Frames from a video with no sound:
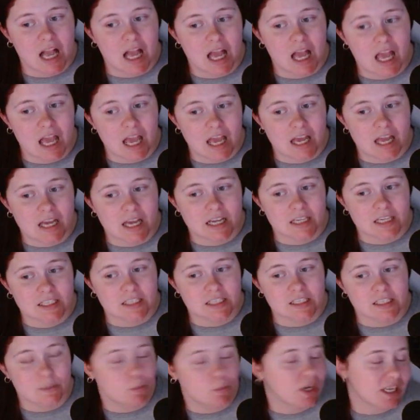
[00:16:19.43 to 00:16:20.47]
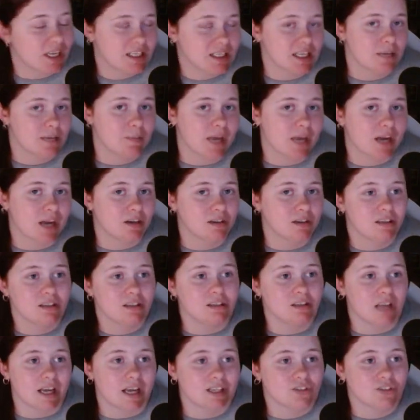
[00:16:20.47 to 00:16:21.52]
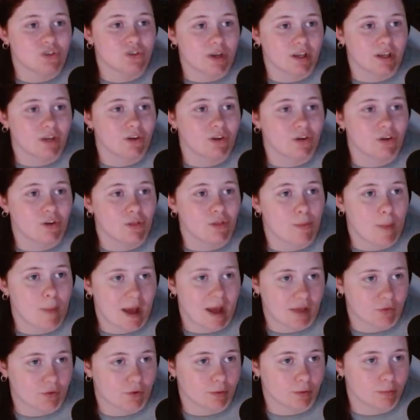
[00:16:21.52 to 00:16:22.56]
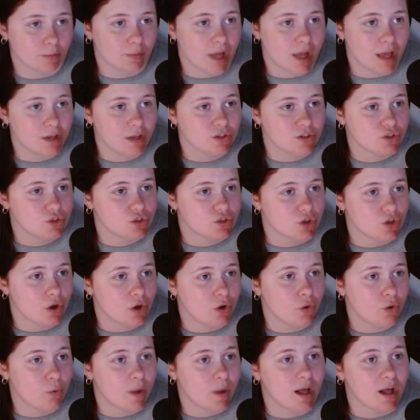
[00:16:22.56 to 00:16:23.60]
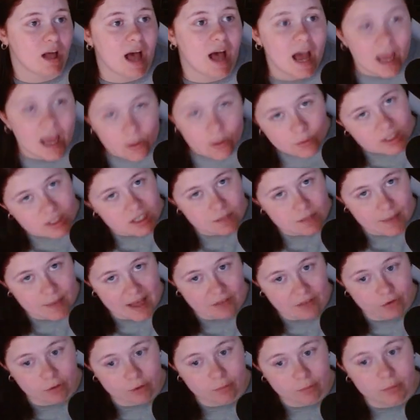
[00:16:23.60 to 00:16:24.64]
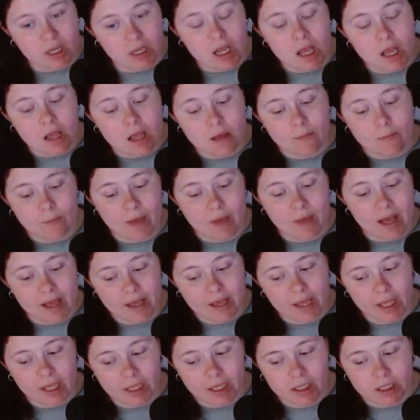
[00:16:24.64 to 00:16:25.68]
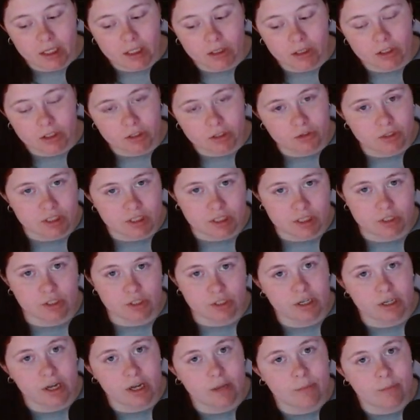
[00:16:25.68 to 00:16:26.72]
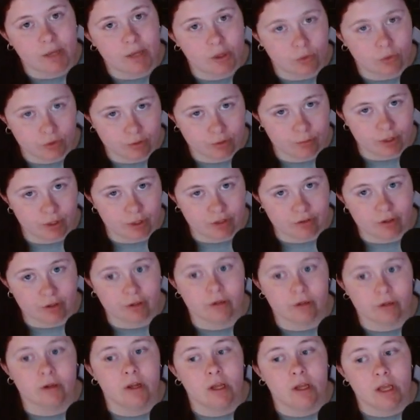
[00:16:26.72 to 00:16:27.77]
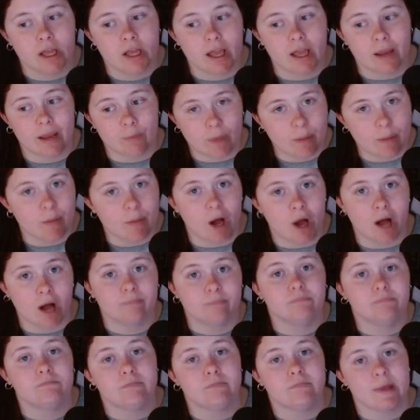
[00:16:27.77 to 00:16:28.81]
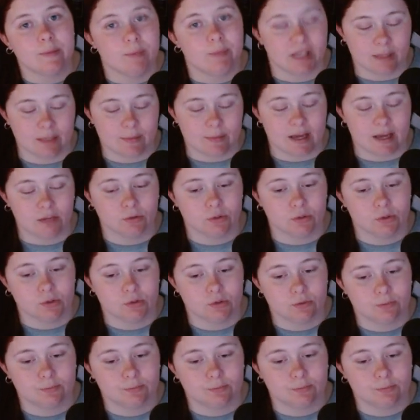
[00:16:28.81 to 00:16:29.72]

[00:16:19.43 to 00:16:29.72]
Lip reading: And someone had to take me out of the line so I could go to the bathroom. So while I went to the bathroom, my little sister and my older brother and my mom met Mickey Mouse.